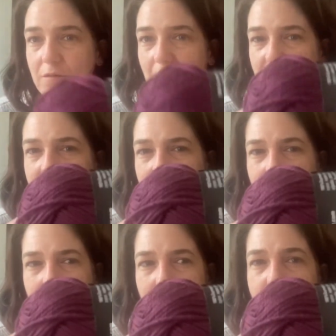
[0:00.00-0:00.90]
I think
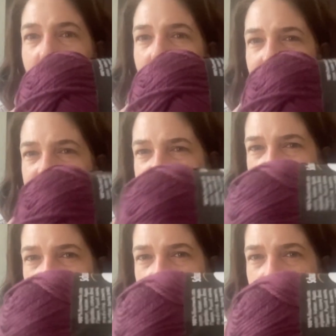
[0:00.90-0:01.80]
in real life it's
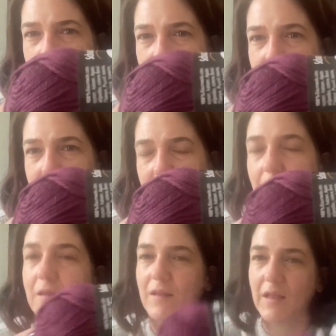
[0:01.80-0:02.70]
darker than this.
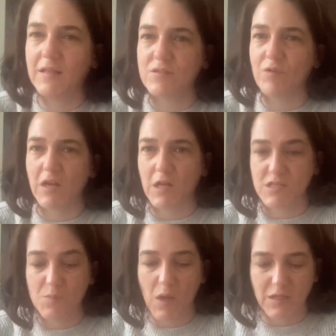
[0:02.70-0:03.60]
It's a really
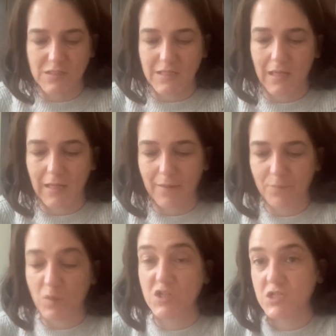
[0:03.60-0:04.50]
nice burgundy colour,
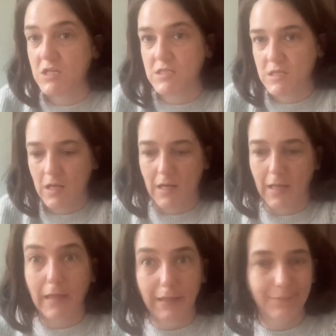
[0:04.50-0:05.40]
which I
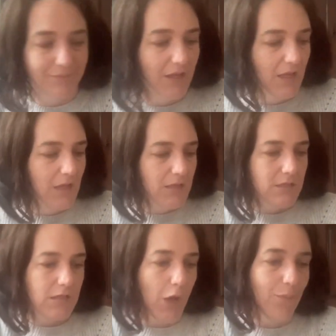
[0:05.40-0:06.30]
like.
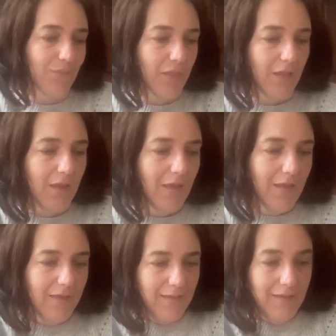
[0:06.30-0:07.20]
So
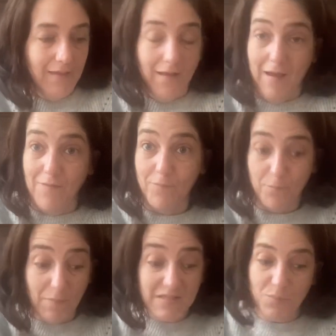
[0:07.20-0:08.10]

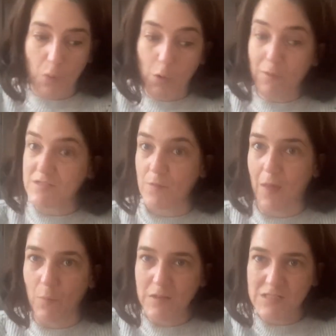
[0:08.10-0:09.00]
I've made some progress on
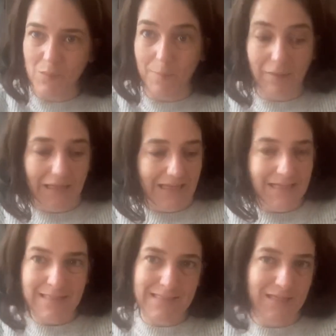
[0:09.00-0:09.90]
that one, so I'm
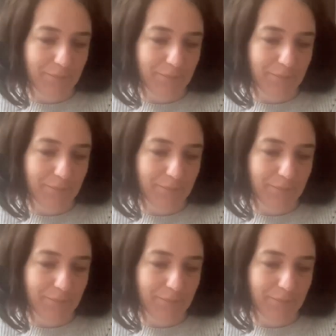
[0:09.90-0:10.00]
pleased.